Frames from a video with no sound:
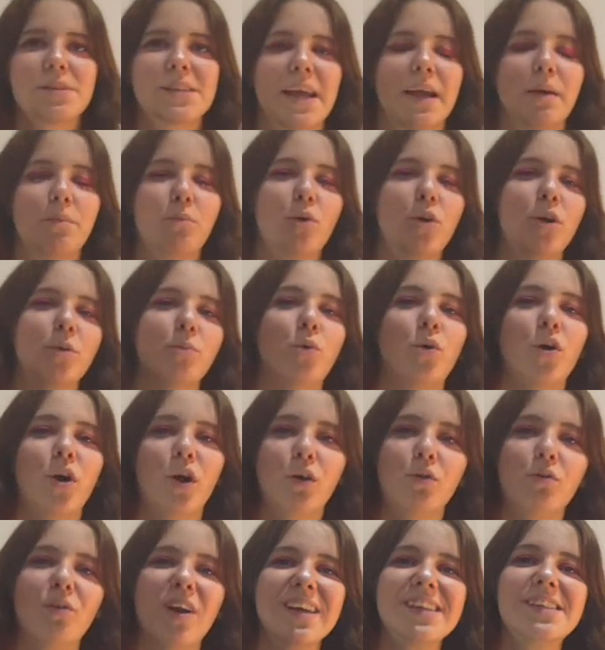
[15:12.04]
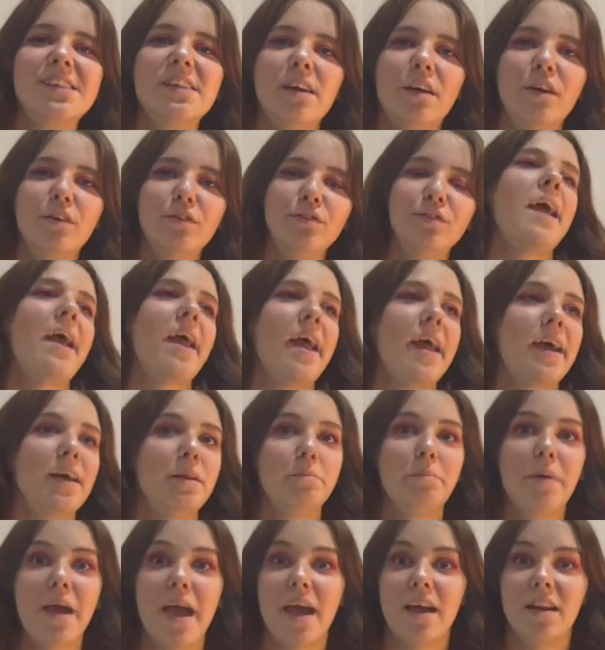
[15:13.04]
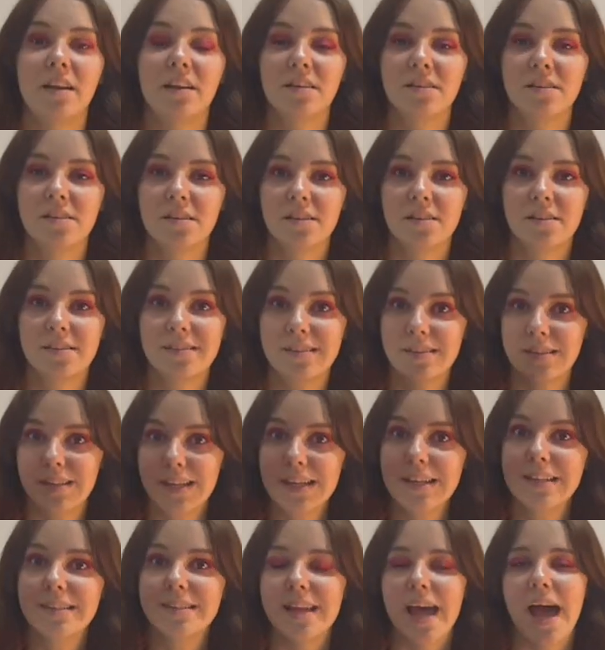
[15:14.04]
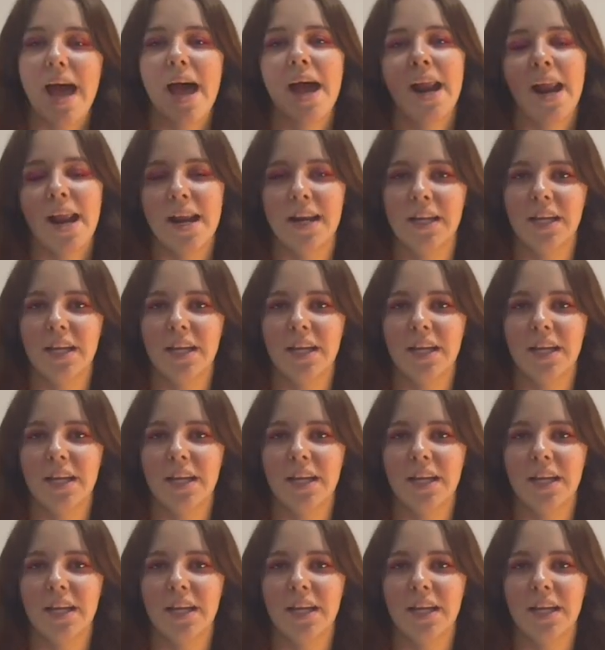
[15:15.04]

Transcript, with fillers: like more and more aggressive and Ben sees that and